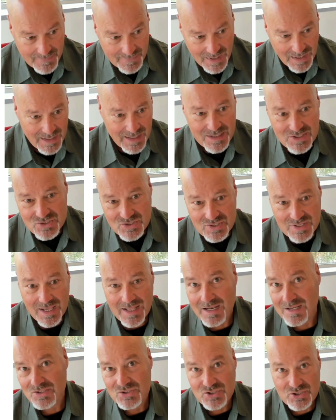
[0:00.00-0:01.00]
And I just
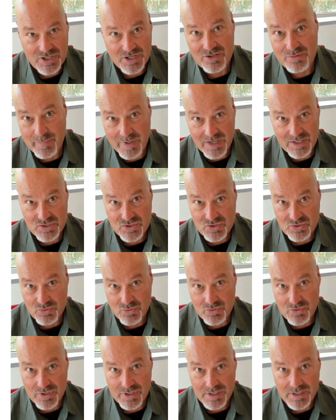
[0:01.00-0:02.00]
kind of shared my
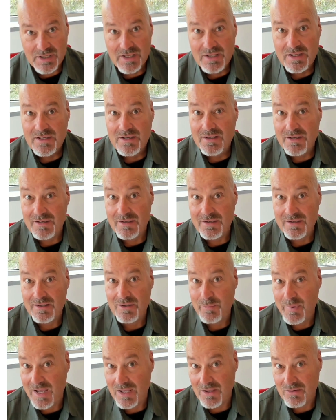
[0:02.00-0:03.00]
story
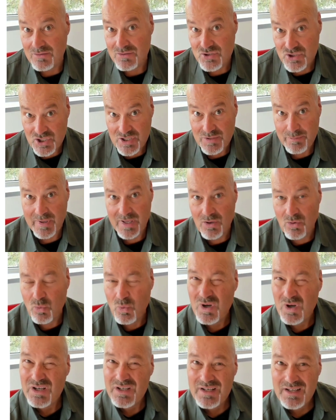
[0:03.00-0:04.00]
about Gmail,
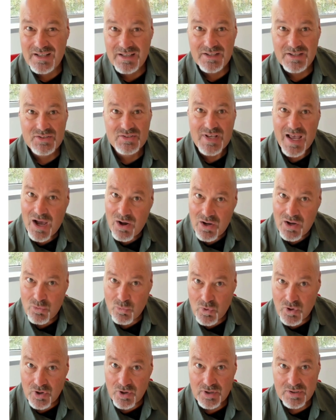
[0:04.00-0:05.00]
what it is, how it
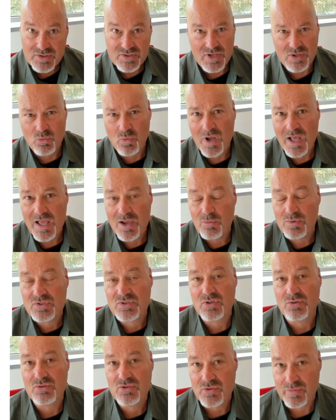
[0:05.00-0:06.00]
works, and why it was
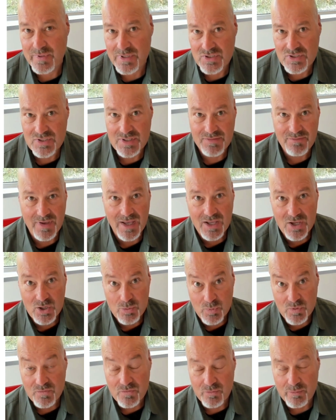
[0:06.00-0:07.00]
so tremendously
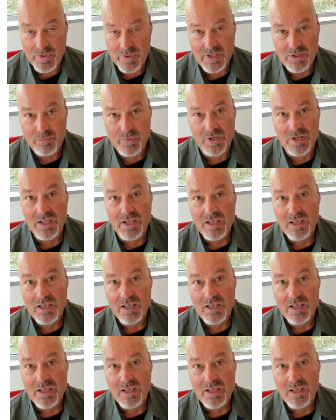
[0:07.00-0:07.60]
valuable for me. But